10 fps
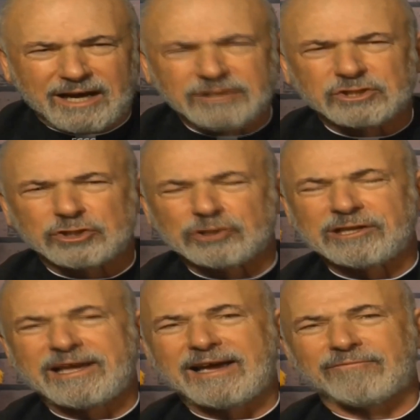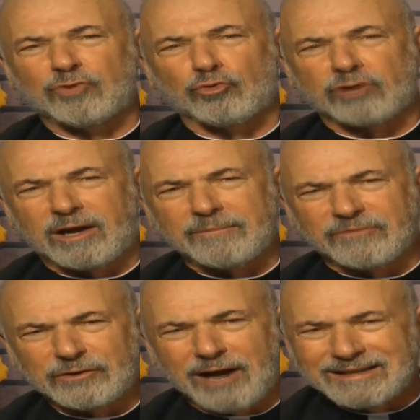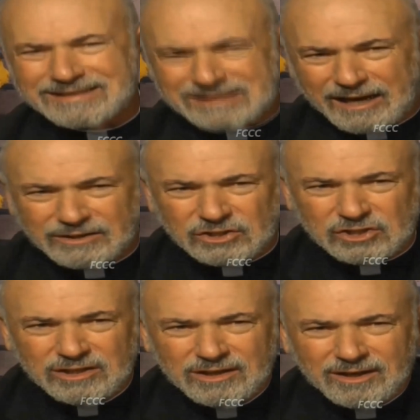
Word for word: I certainly have no time for nonsense,